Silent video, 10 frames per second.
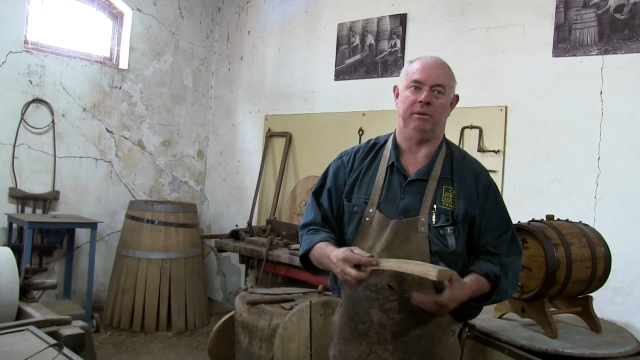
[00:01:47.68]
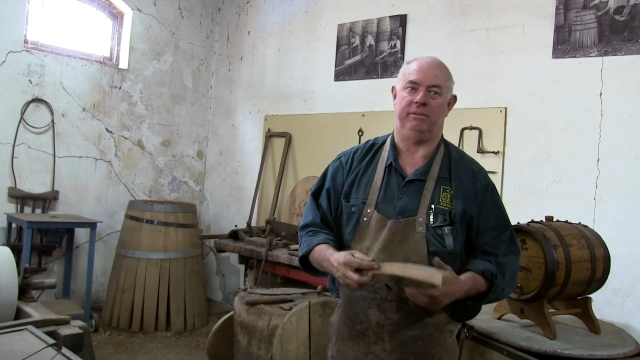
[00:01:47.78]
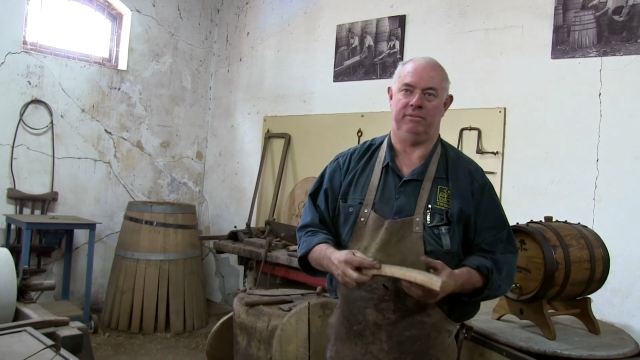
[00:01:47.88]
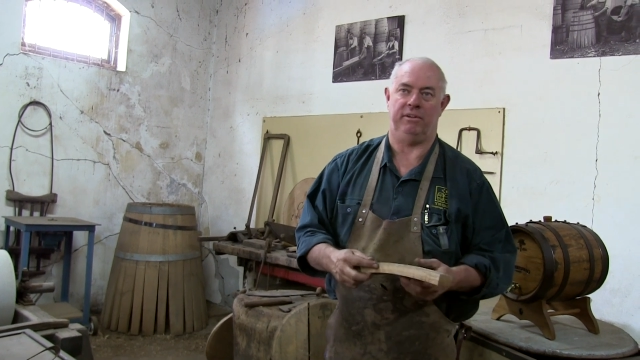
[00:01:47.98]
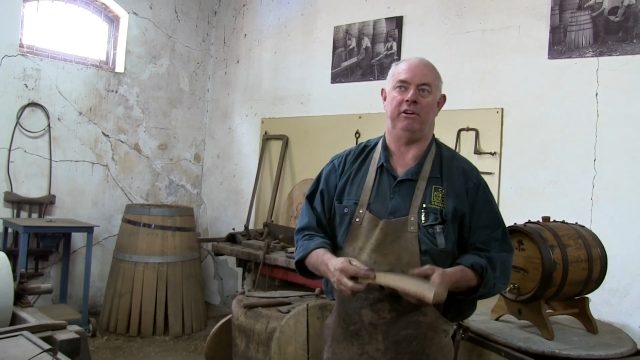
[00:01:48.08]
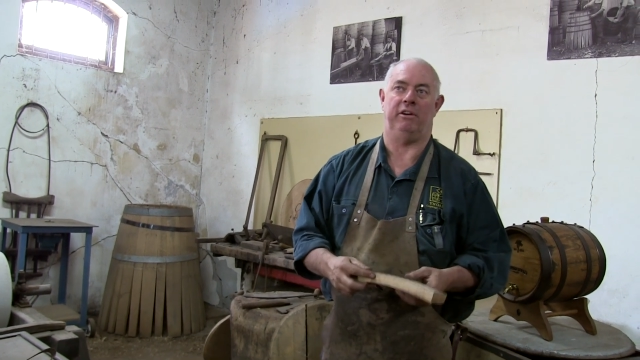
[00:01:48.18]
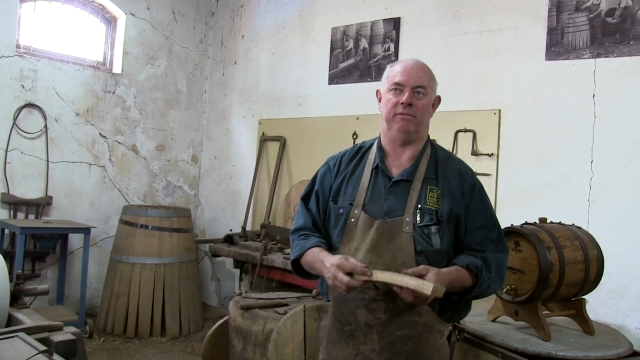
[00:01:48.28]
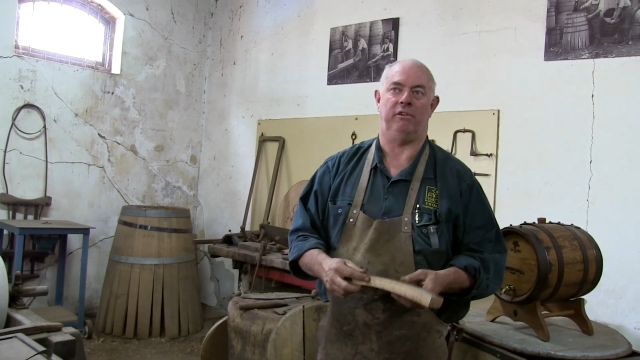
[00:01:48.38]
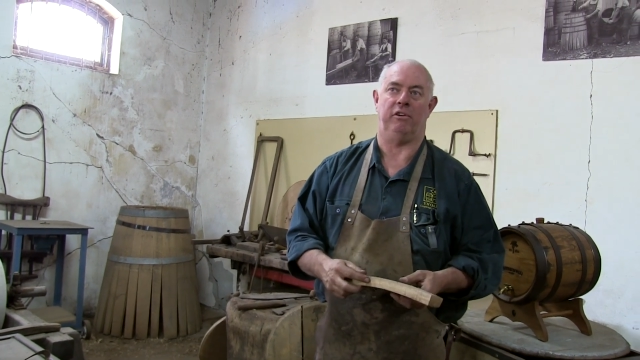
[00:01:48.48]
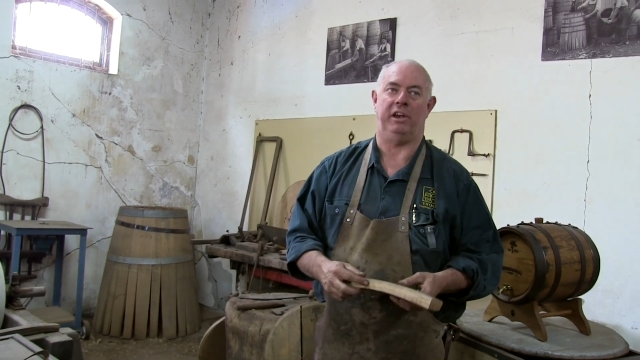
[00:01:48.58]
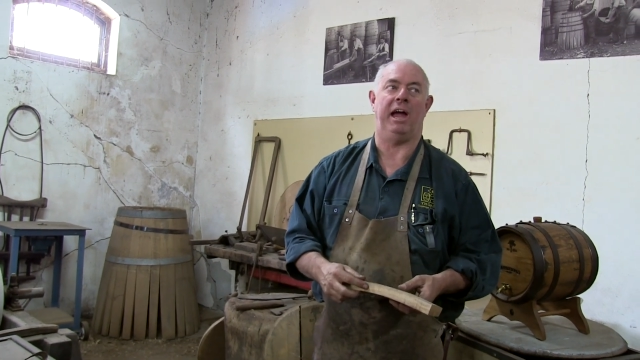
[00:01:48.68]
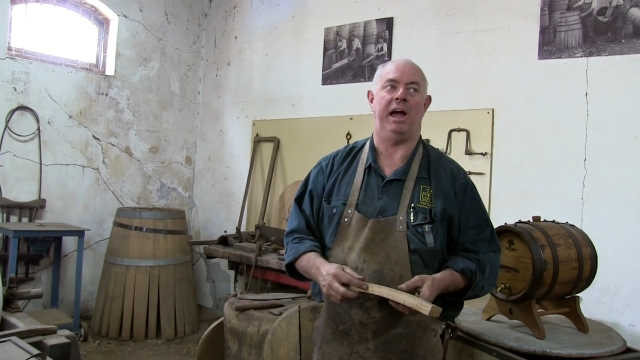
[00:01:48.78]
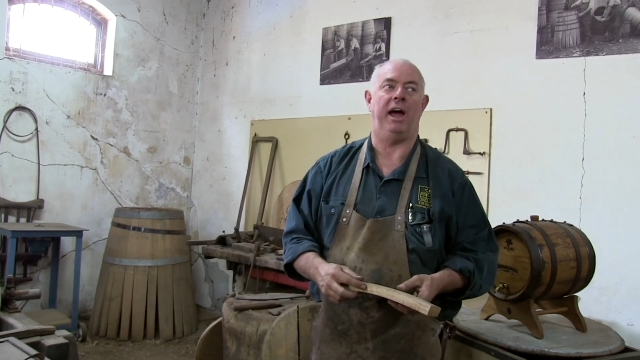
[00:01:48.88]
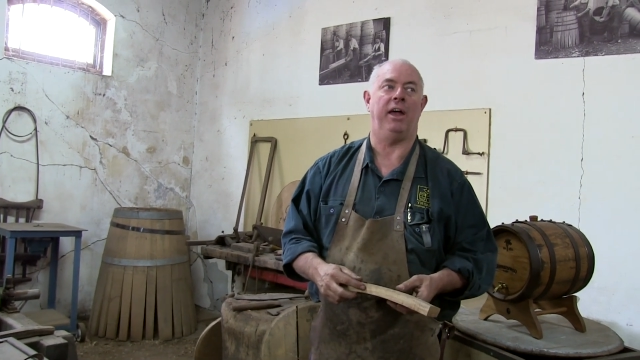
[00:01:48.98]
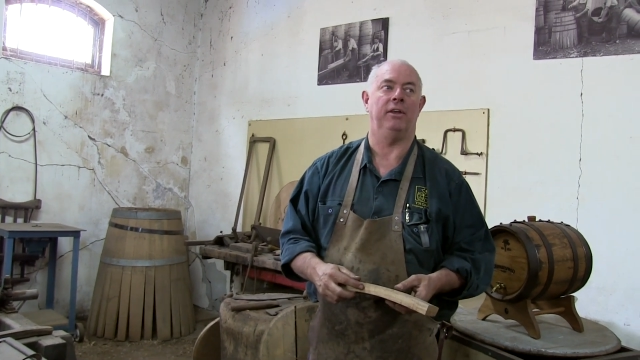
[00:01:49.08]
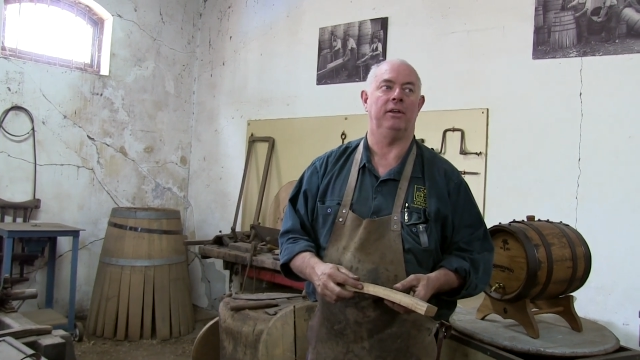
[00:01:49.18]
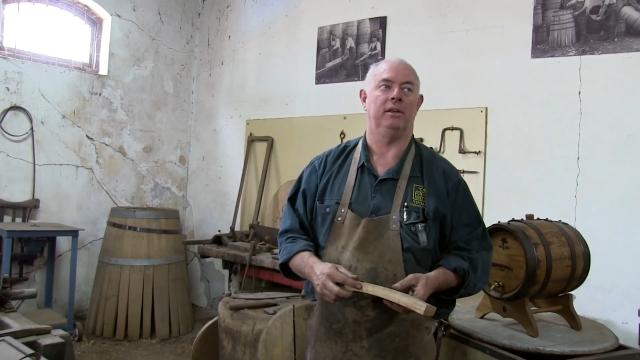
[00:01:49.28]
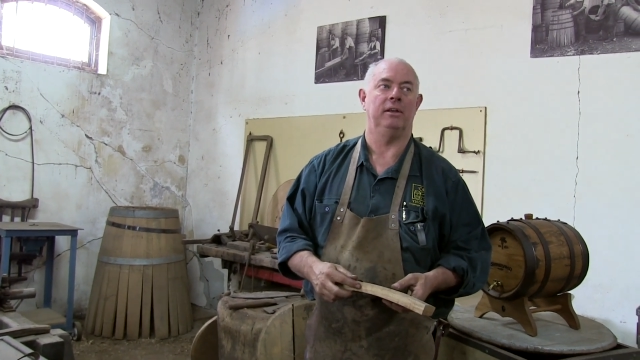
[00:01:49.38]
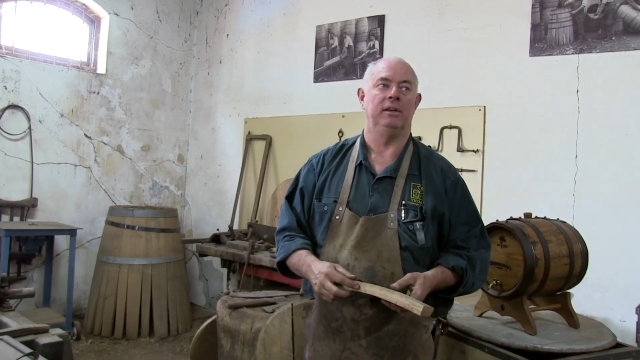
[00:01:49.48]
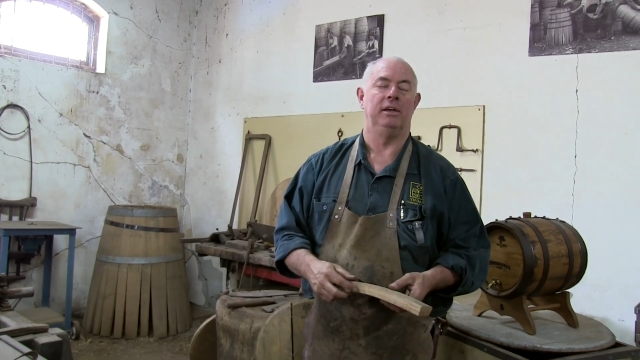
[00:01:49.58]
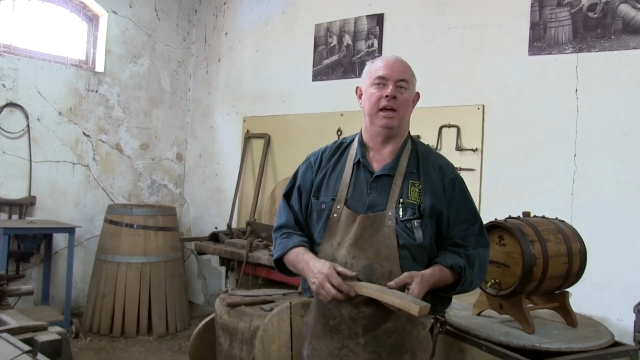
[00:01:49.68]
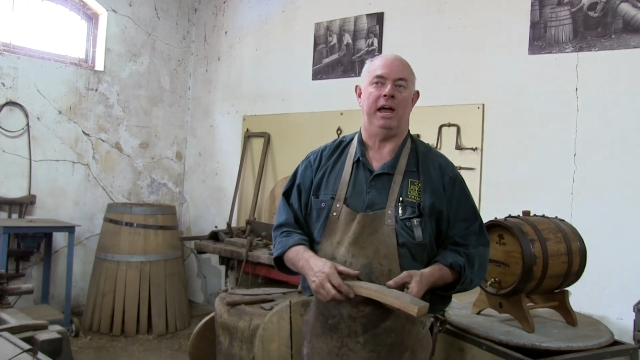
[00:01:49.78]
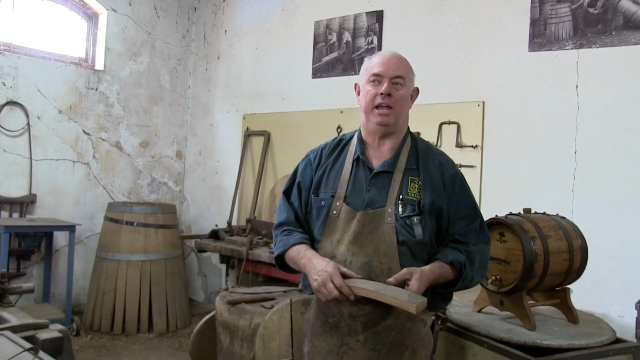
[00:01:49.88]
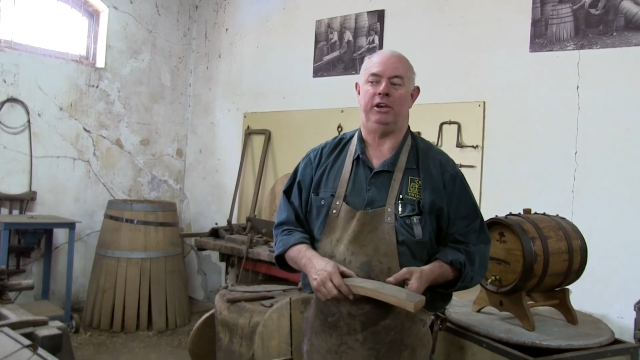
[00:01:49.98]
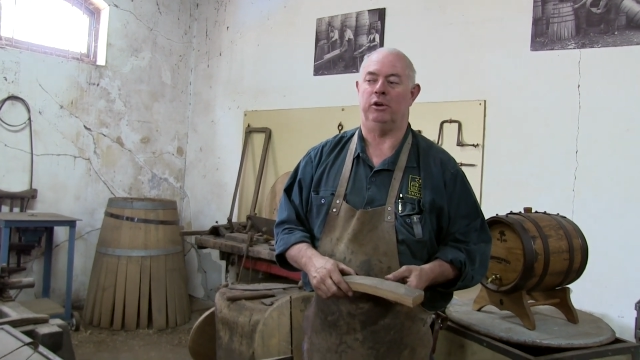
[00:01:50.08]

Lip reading: be very, very hard, and